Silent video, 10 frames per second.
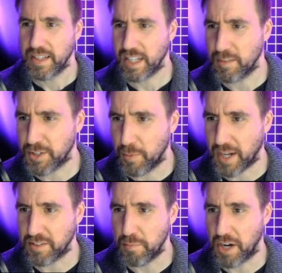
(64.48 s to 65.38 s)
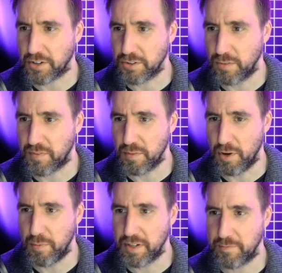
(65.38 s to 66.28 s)
Now let me go back to monochrome for the
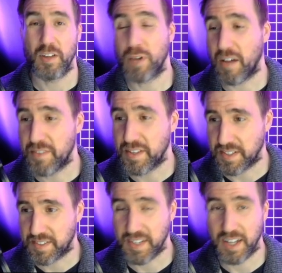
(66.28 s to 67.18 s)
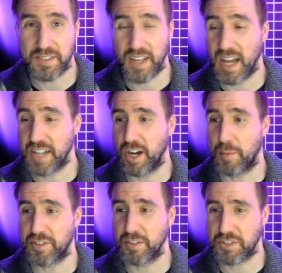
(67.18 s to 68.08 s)
moment. We have this cell size
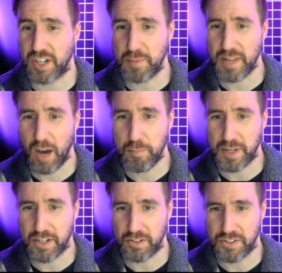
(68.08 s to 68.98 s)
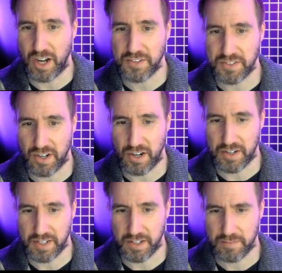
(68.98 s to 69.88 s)
option, which is going to be how big your dots are
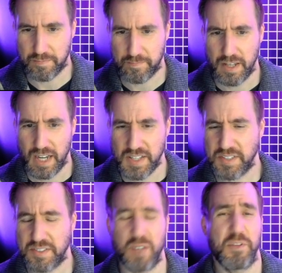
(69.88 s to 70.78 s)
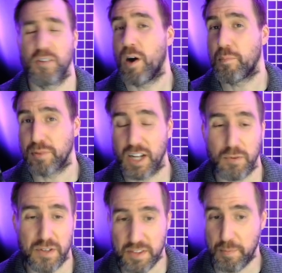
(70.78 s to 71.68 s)
here. And this is something you want to play
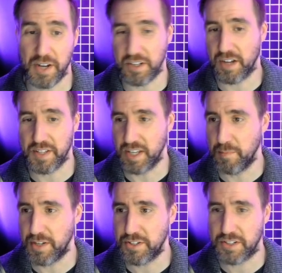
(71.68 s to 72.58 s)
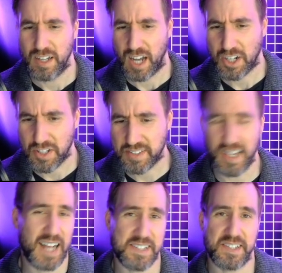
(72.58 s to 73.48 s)
with depending on the image. A good
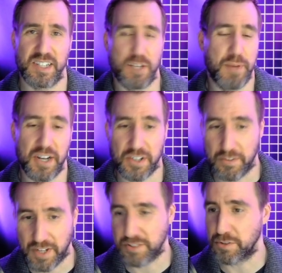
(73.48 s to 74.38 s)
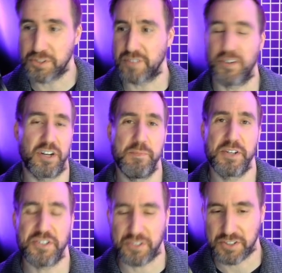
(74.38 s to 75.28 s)
size is going to depend on the resolution of your
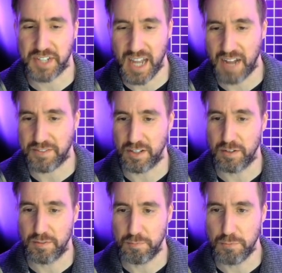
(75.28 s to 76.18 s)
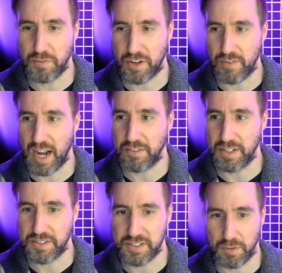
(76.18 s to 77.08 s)
image, so you're just going to have to move it around
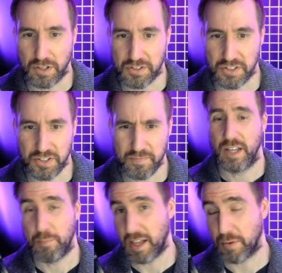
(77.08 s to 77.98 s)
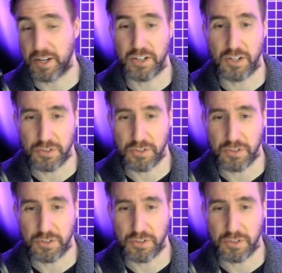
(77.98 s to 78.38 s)
and see what looks good. By the way, you can also